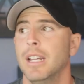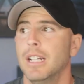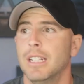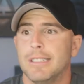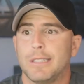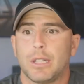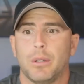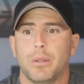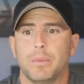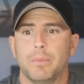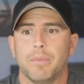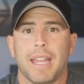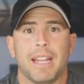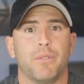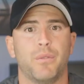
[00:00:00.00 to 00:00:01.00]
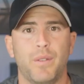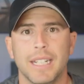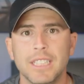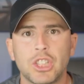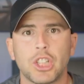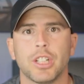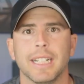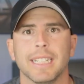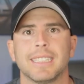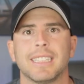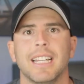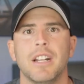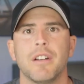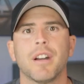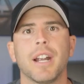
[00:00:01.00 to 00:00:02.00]
so adventurous,
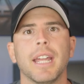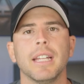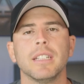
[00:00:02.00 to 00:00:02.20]
right?